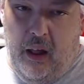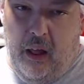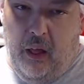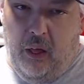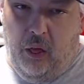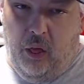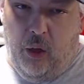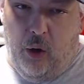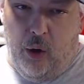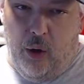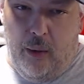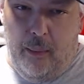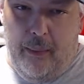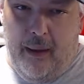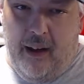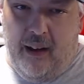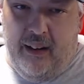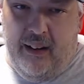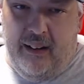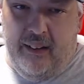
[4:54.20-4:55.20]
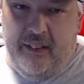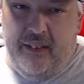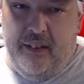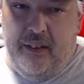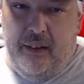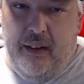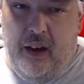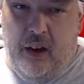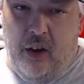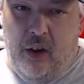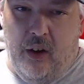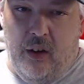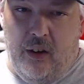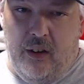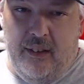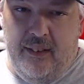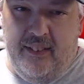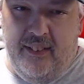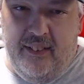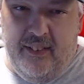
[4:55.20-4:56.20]
learn about it or
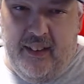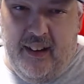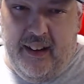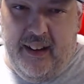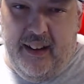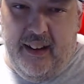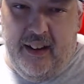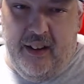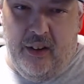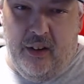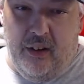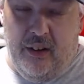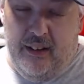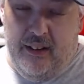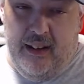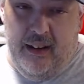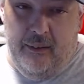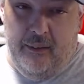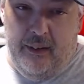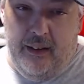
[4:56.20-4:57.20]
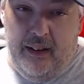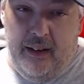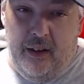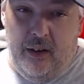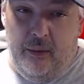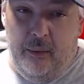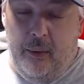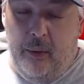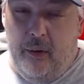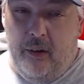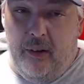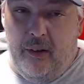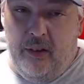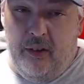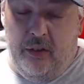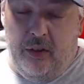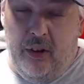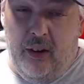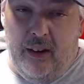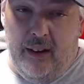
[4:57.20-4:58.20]
study it, or even, we were
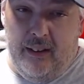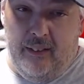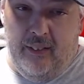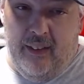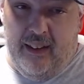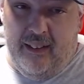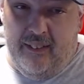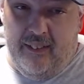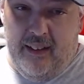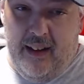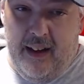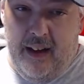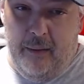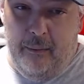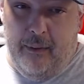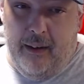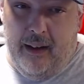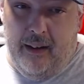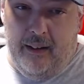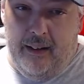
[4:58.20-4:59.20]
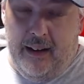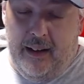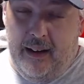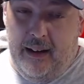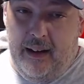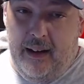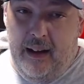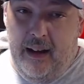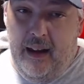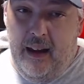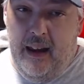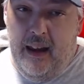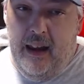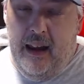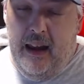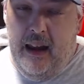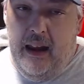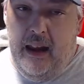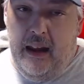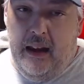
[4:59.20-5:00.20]
talking last night about
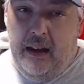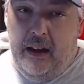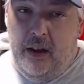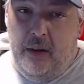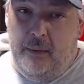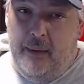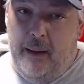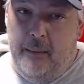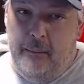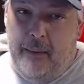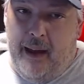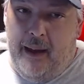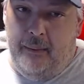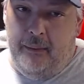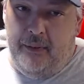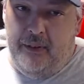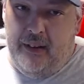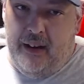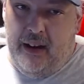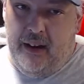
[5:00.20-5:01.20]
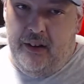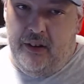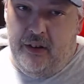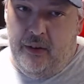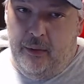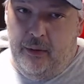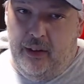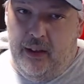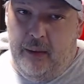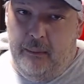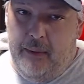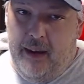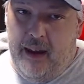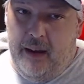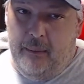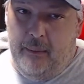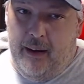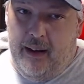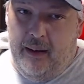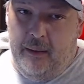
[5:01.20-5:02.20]
My mom said I should really
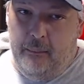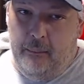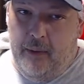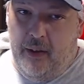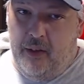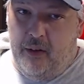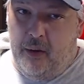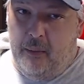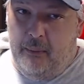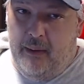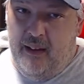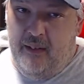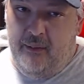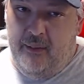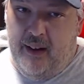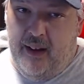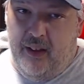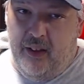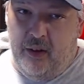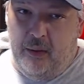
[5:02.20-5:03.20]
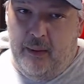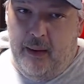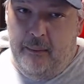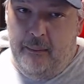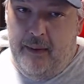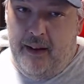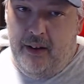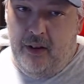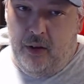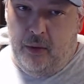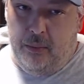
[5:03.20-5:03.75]
make my mother and my father my medical